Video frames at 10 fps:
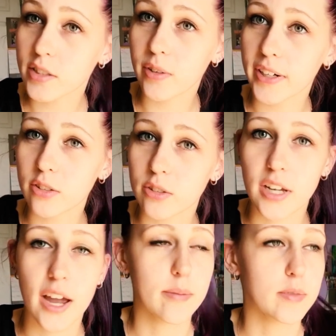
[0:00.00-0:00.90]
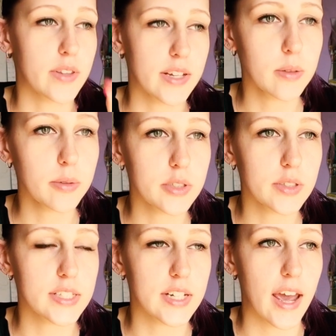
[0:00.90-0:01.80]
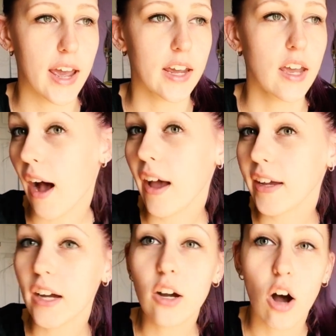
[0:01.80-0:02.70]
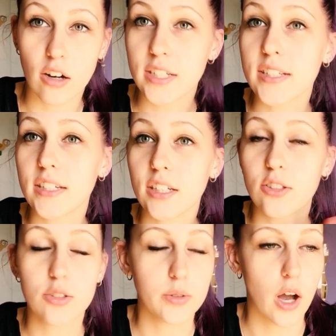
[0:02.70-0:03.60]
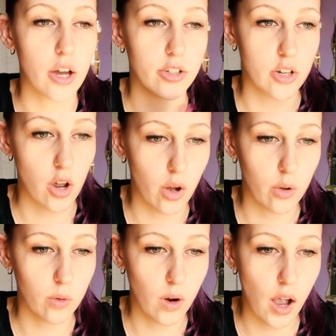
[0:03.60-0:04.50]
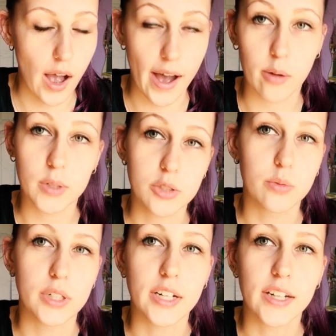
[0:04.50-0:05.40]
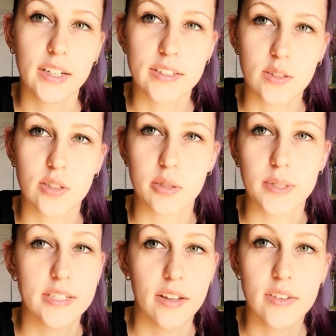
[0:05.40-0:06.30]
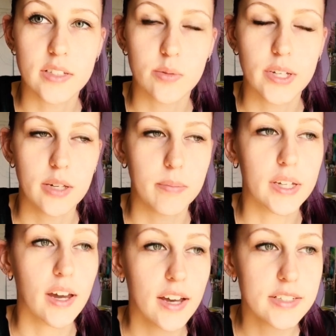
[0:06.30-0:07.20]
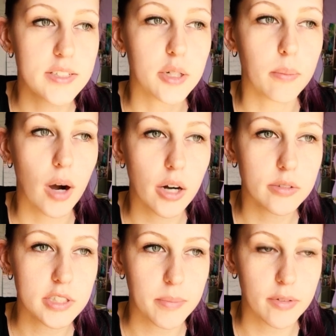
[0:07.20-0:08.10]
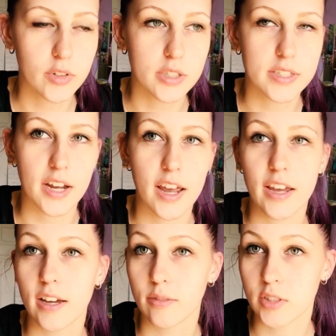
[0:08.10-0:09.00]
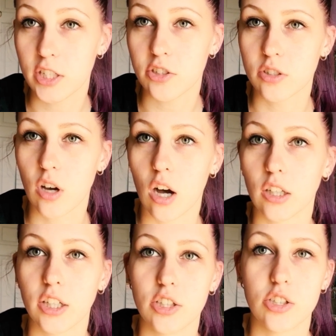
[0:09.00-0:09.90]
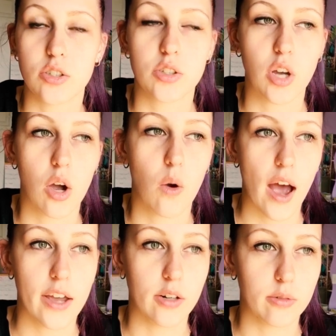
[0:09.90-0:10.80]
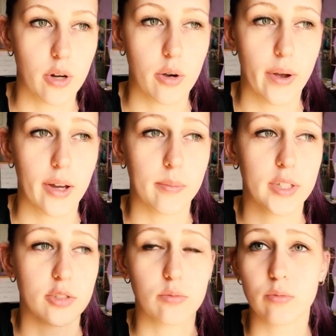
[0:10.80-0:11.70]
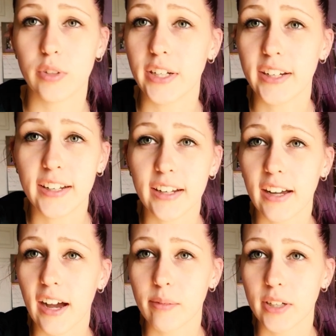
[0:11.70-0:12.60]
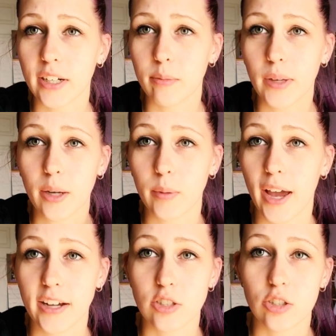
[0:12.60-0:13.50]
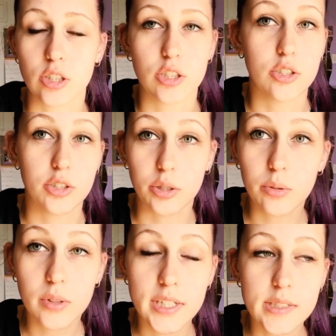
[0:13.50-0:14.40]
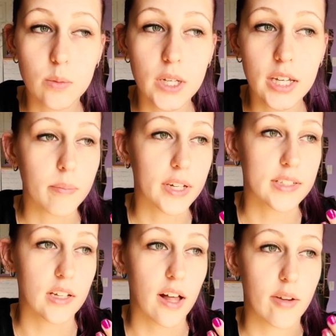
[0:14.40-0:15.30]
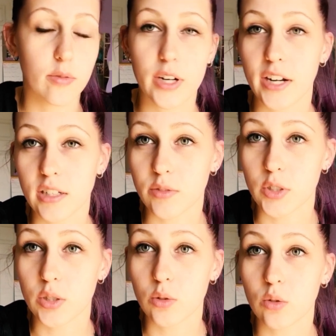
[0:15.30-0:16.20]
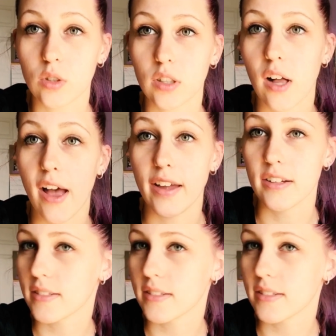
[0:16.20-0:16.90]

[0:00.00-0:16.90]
It's a grand old time. So that's what we're doing today. I honestly do not know how much reading is going to be done this week because tomorrow is my first day of teacher's college. So I don't know how much reading I'm going to be able to actually do this week because I'll have readings for school and